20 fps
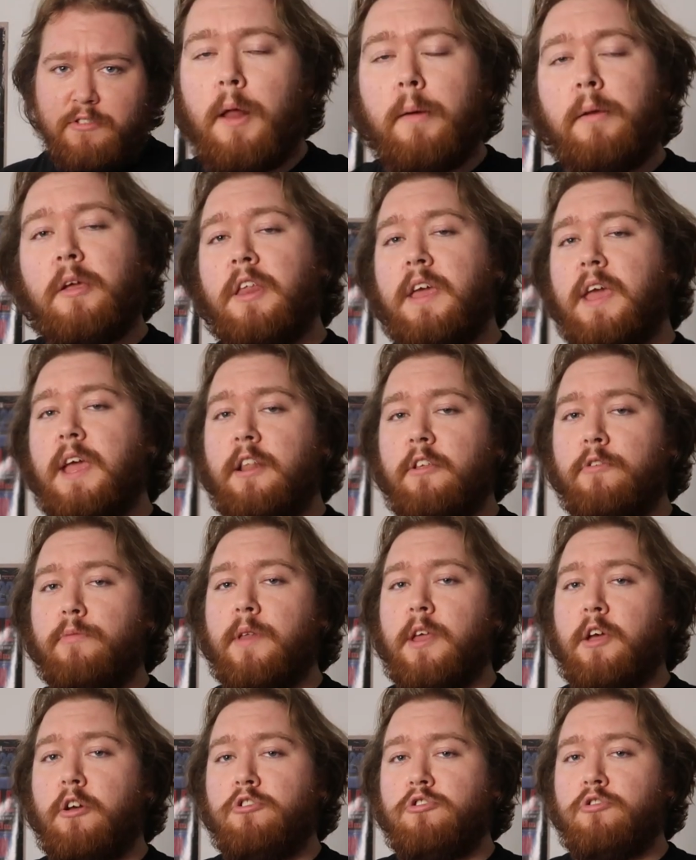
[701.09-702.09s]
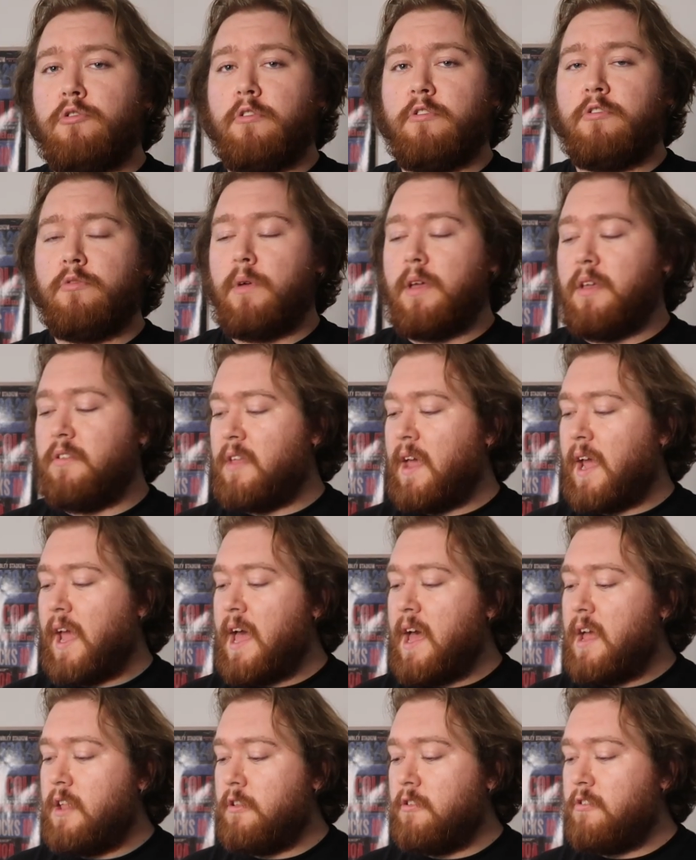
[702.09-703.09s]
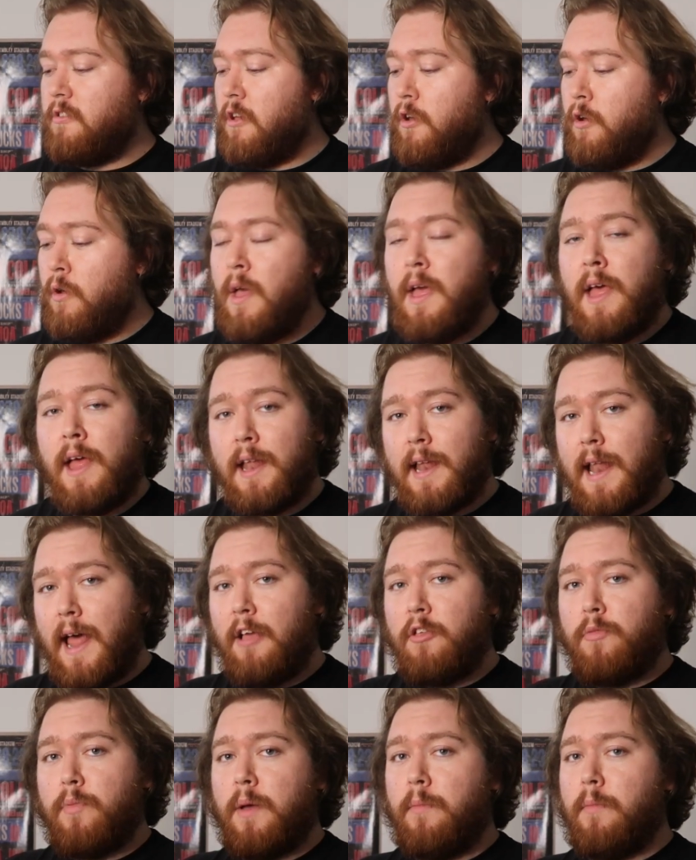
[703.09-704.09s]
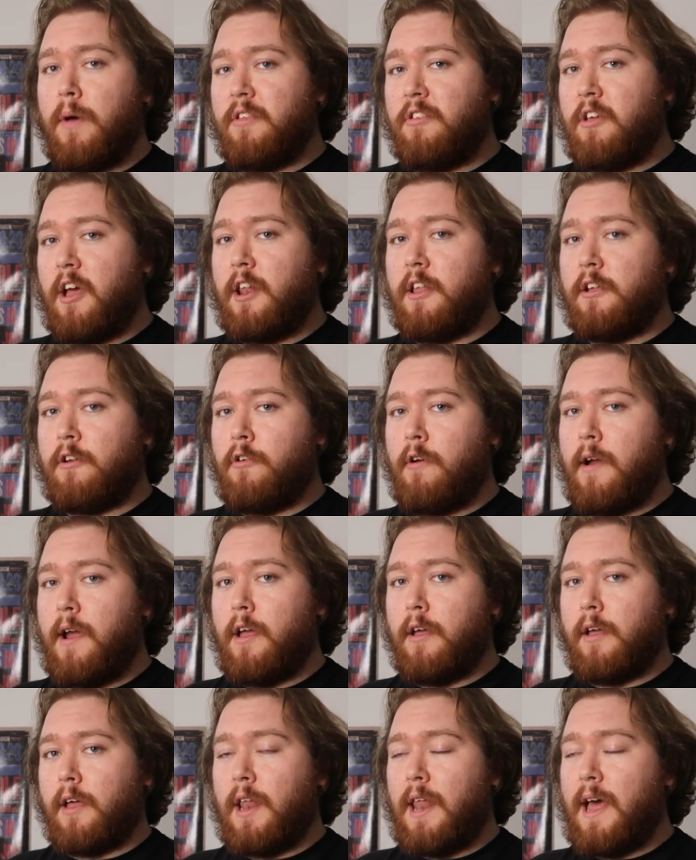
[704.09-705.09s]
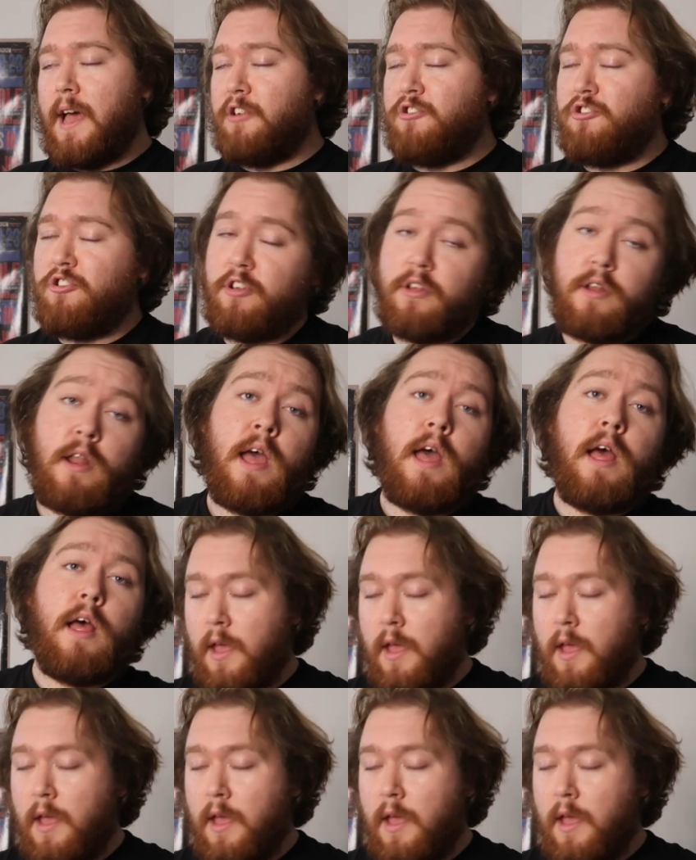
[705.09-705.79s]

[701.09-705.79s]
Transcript: And I'm going to keep this video as short and sweet as I can, so that has been my Tyler, the Creator collection.